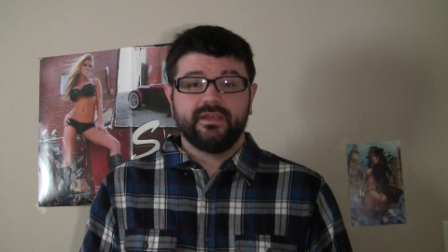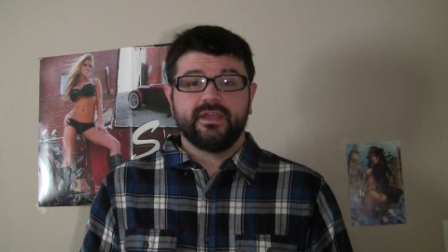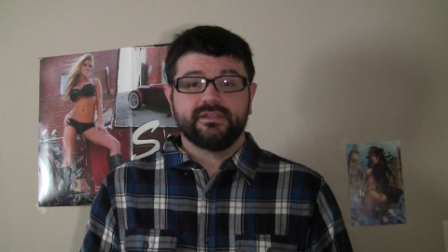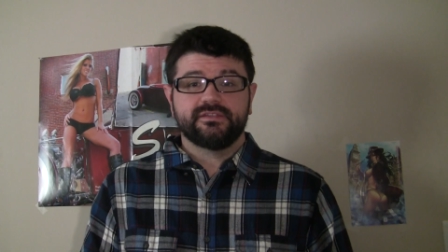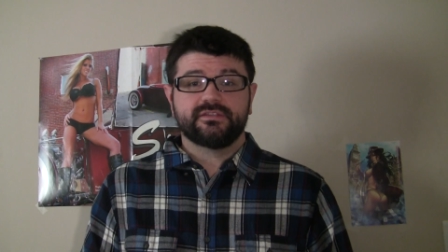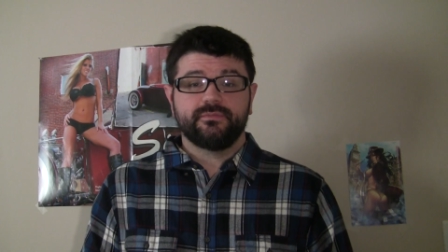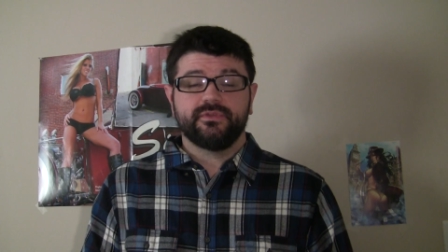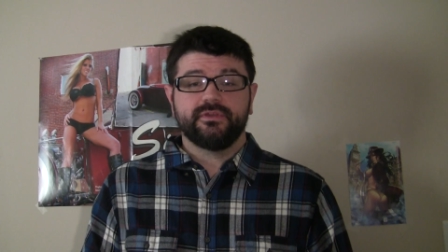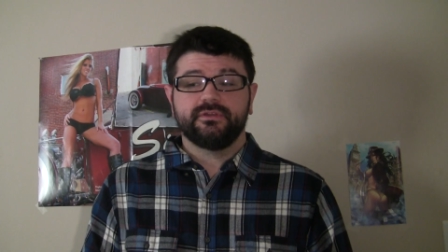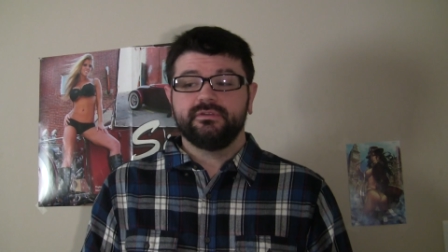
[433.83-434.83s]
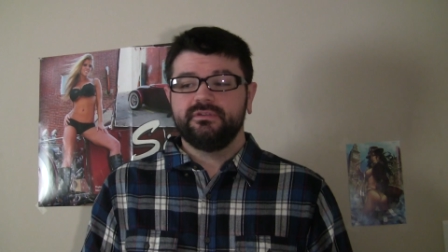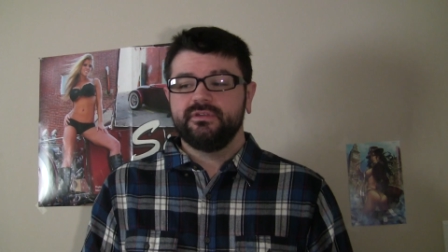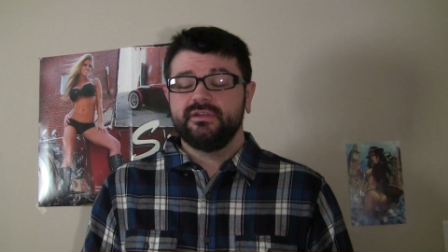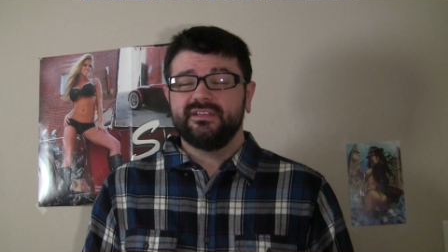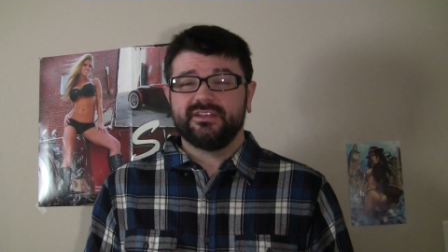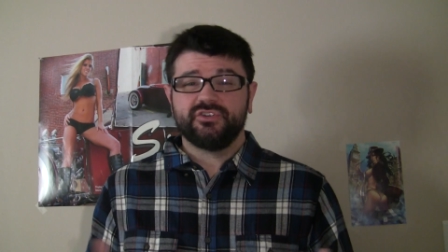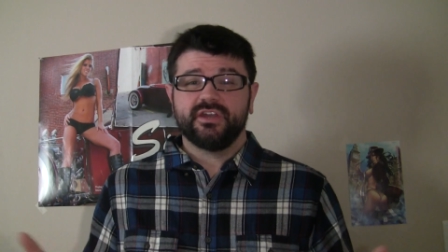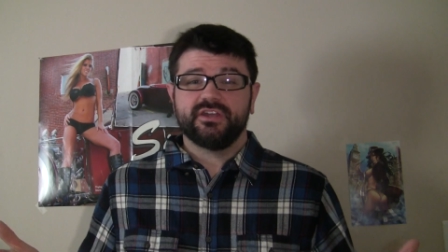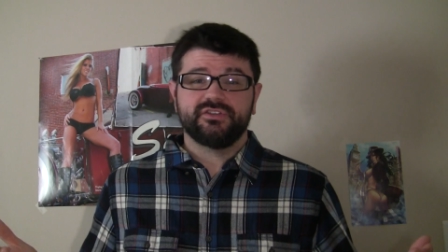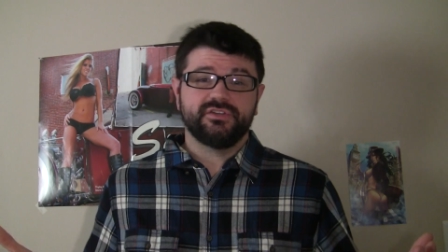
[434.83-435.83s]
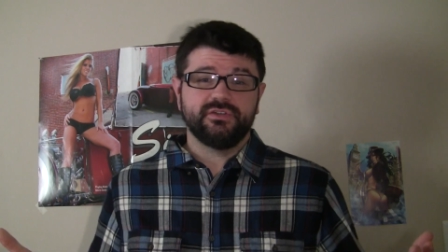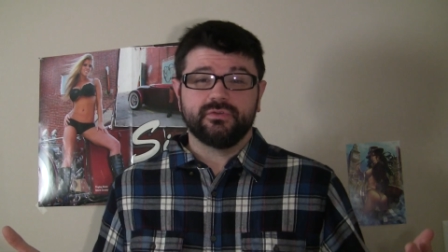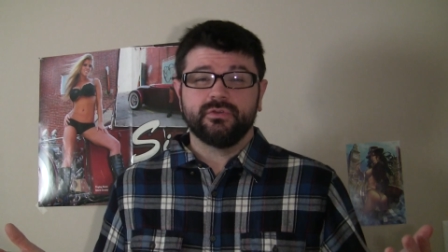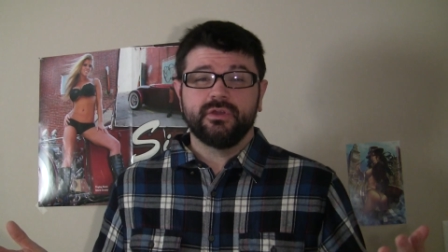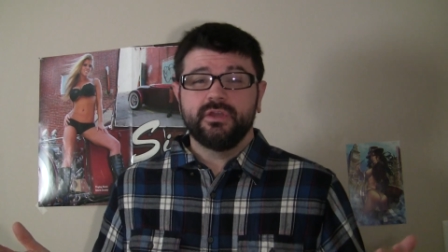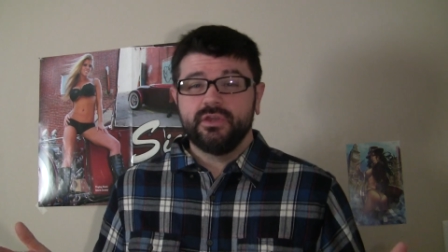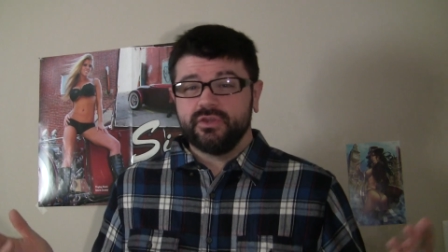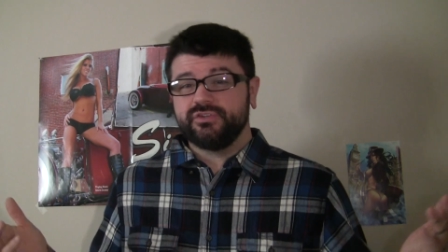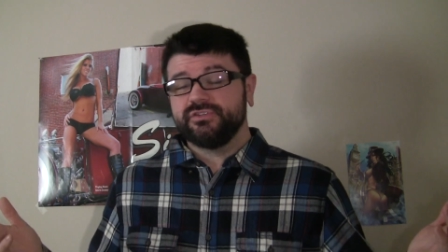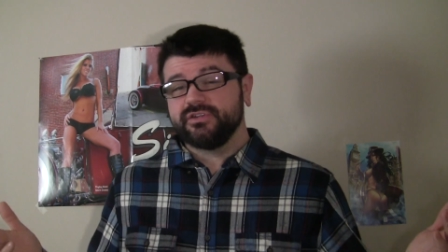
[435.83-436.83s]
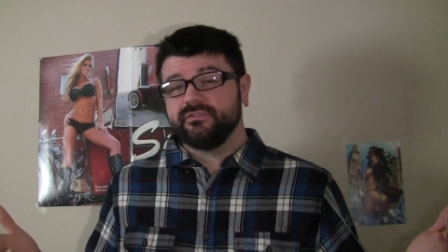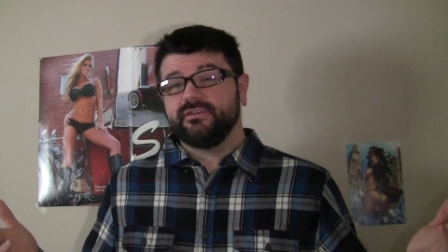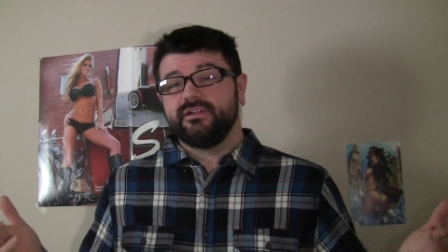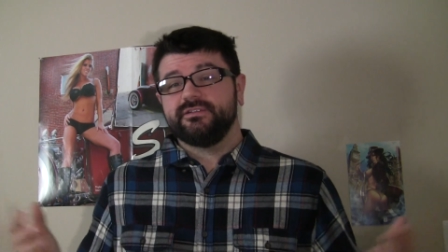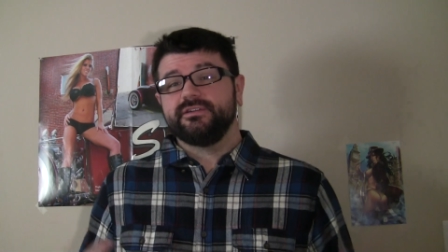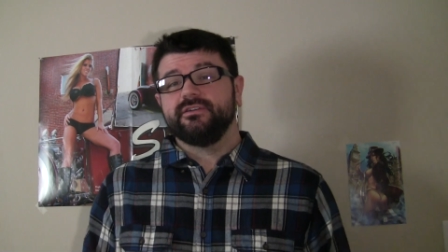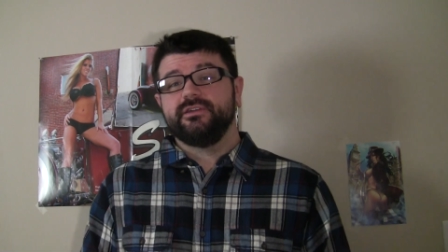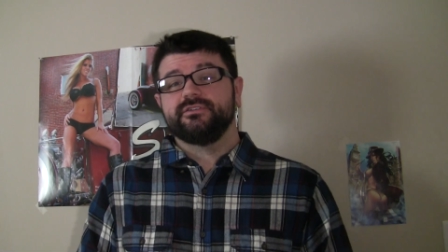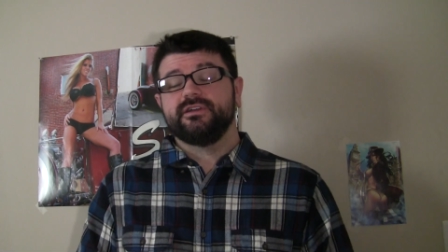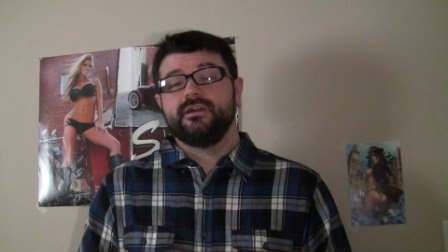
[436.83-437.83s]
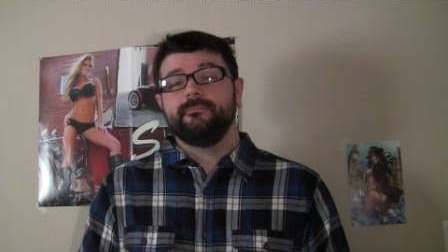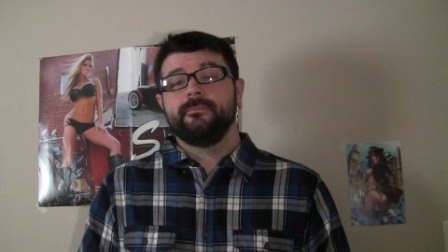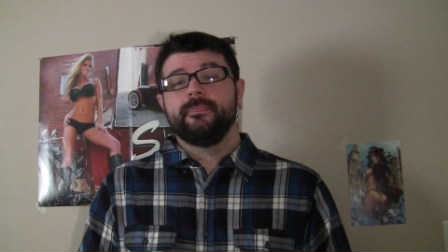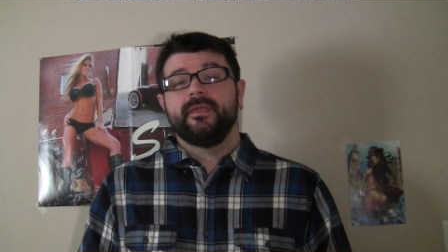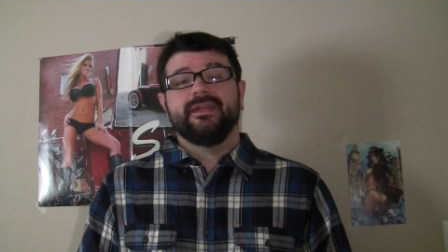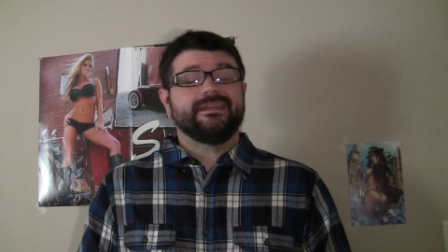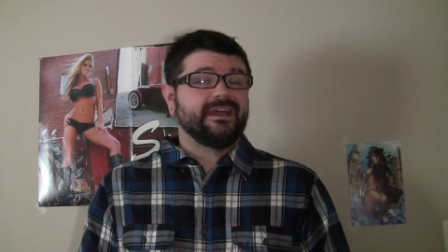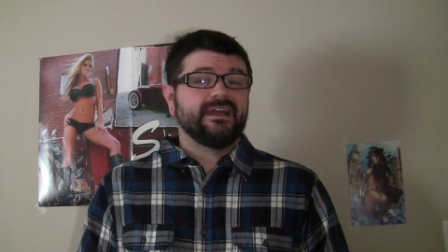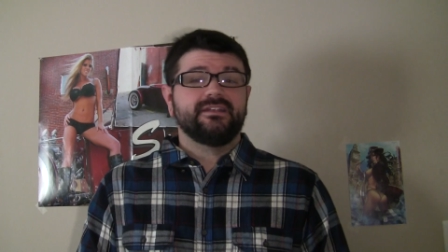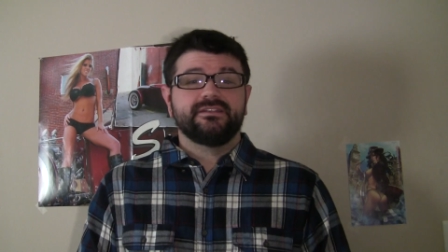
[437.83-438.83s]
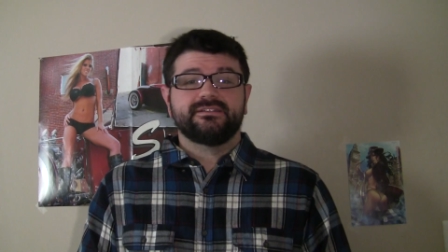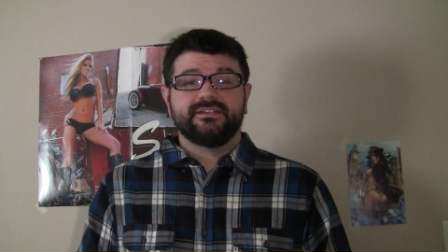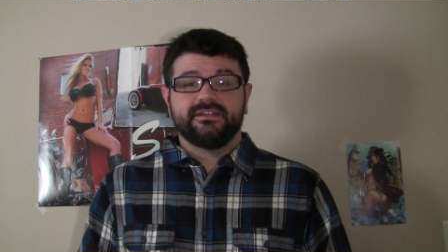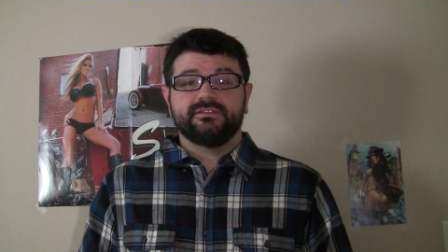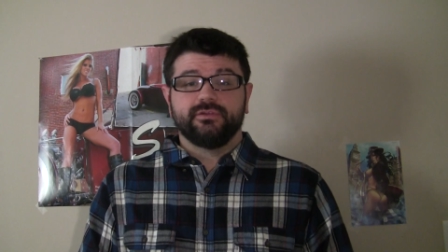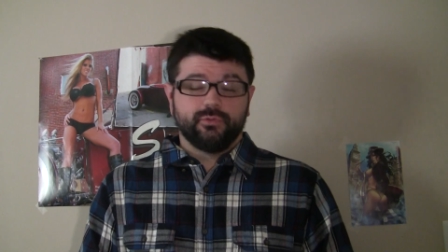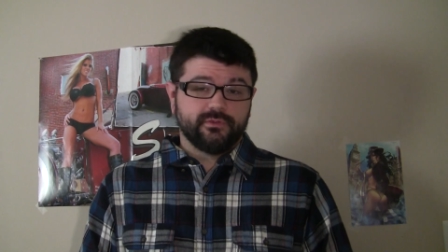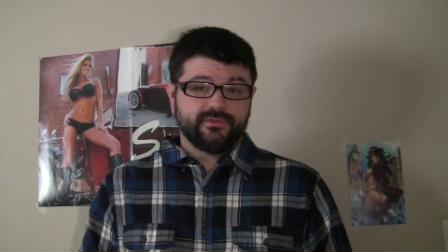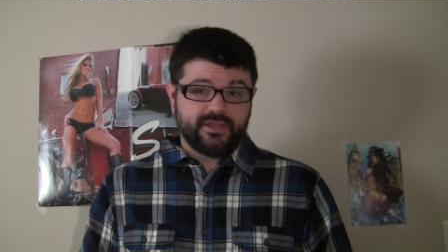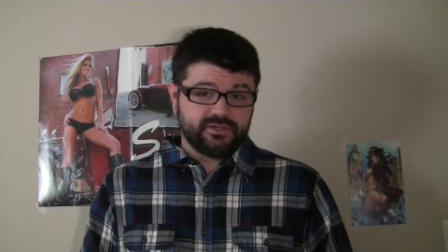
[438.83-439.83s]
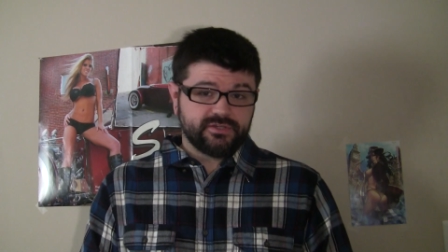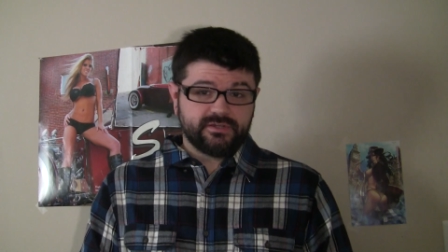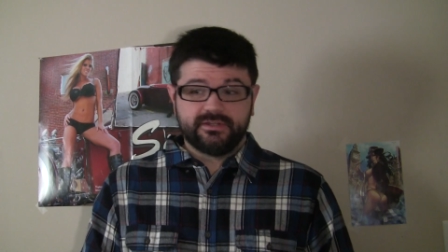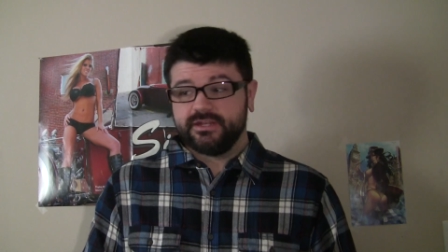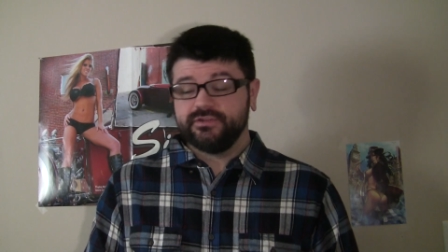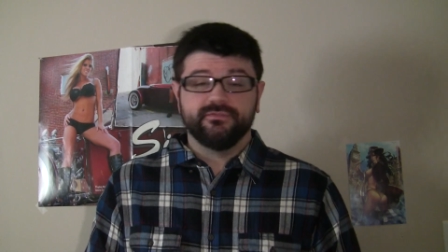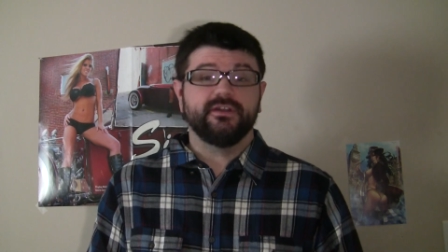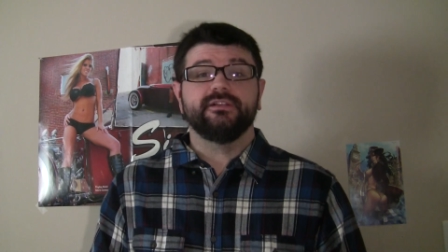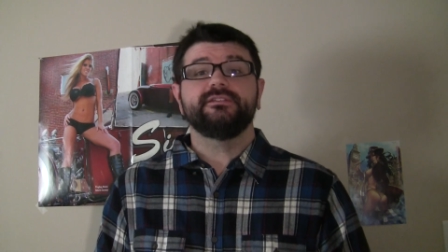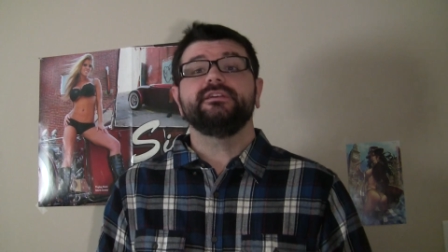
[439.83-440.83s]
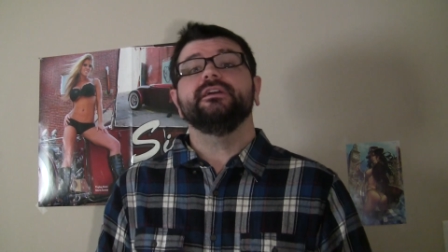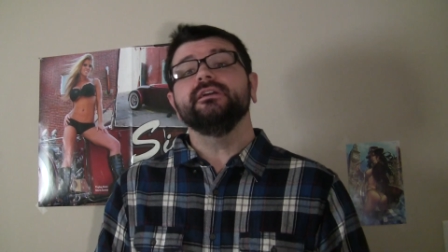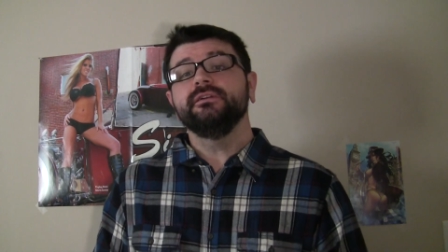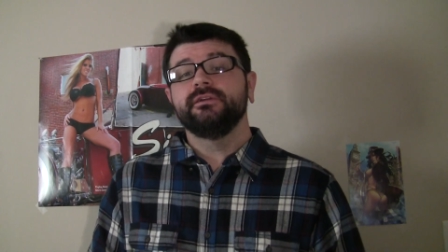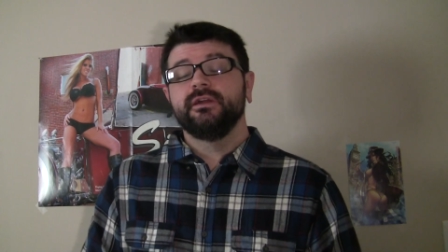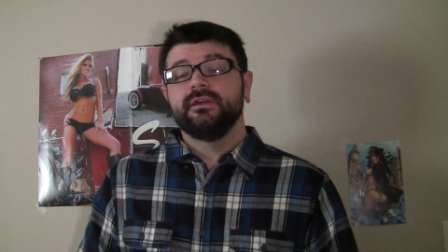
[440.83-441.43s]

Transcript: it's something that you guys should do. You should start volunteering your time. Not to get the glorification that you volunteer,